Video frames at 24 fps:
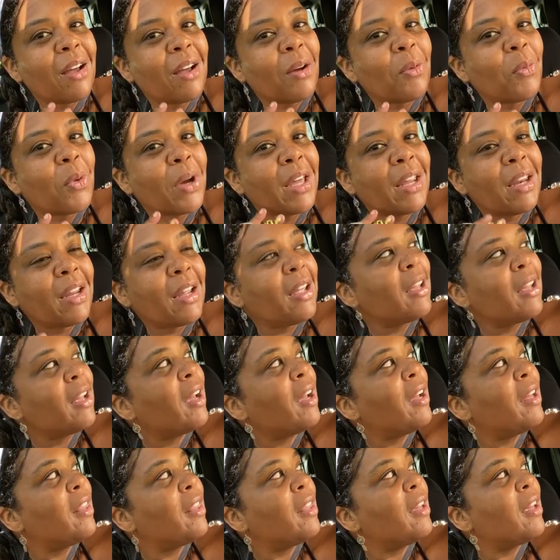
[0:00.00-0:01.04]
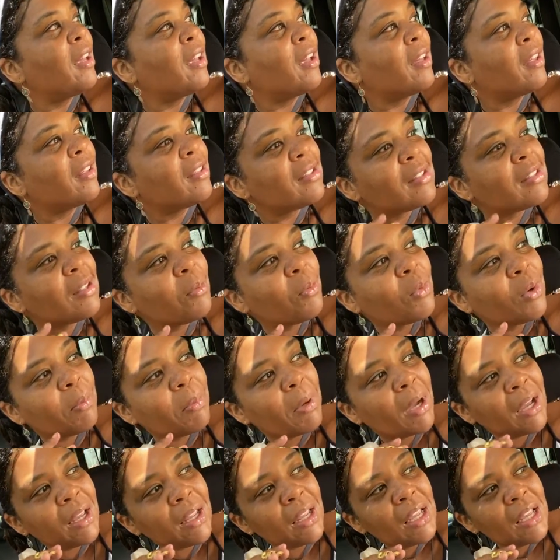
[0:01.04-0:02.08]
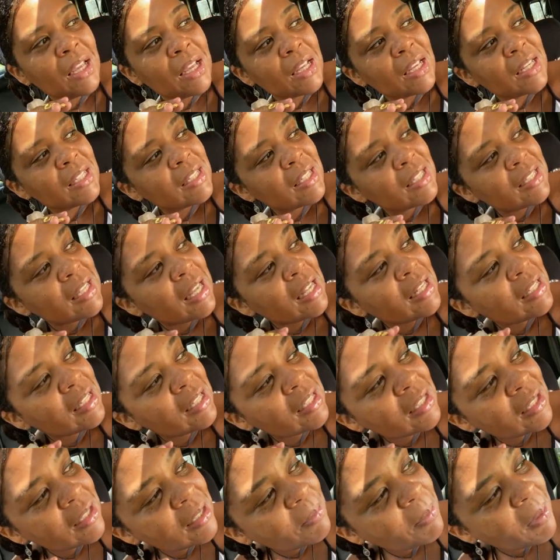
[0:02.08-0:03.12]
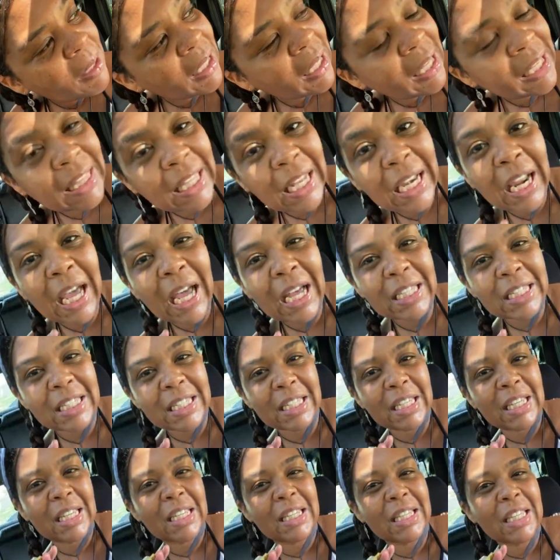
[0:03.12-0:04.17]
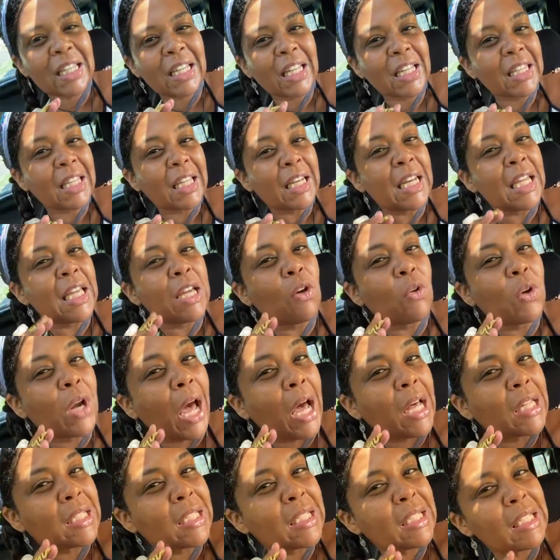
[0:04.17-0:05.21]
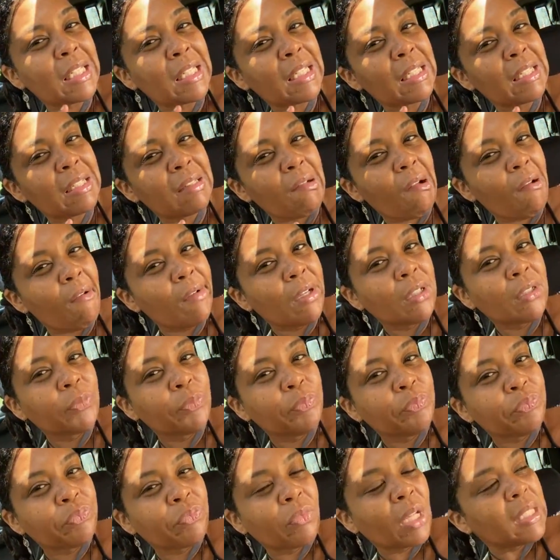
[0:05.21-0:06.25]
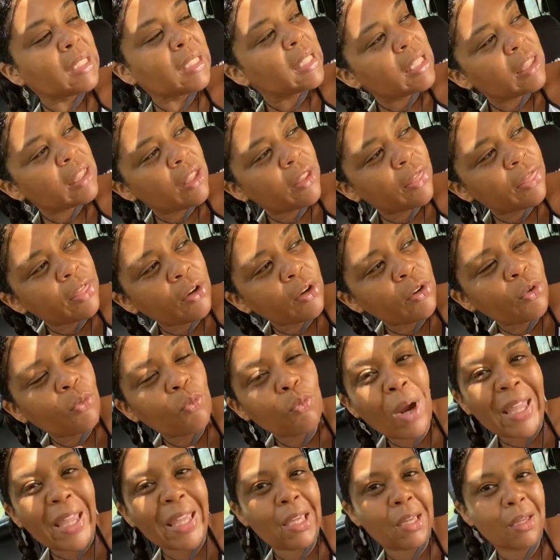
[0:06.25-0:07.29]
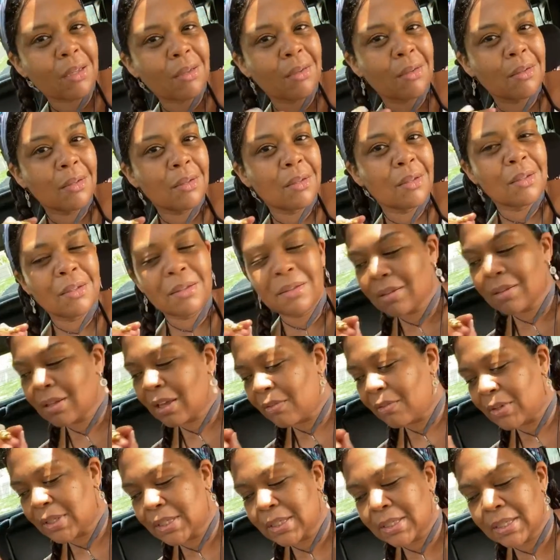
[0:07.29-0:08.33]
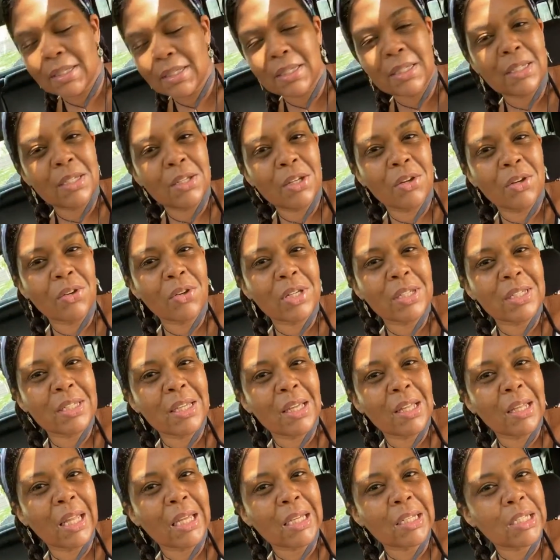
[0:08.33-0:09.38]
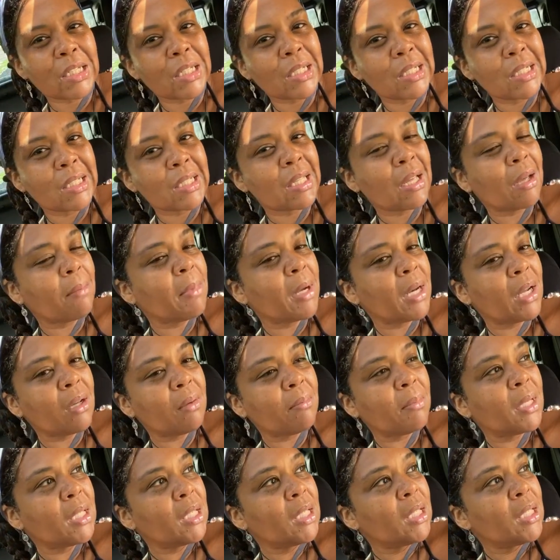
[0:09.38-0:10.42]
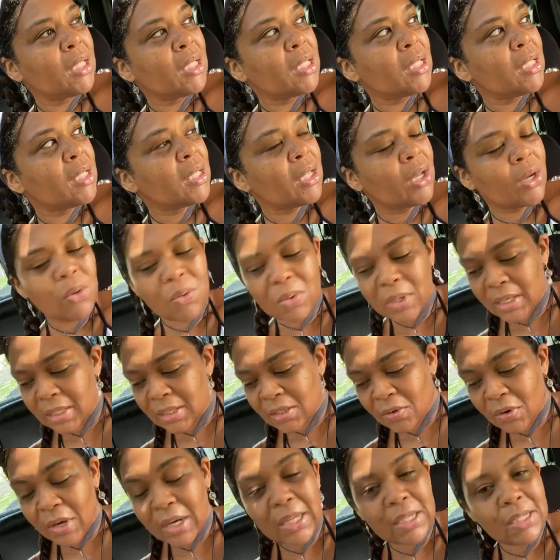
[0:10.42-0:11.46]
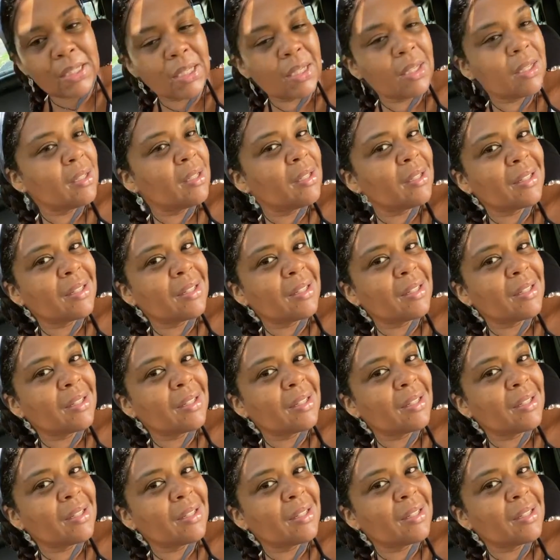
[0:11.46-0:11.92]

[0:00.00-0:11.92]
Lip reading: I'm waiting. I think someone behind, because the census has been like the Nazi. They're like the neo-Nazis. It's like the Third Reich ever since, because the election is coming up. So it's crazy.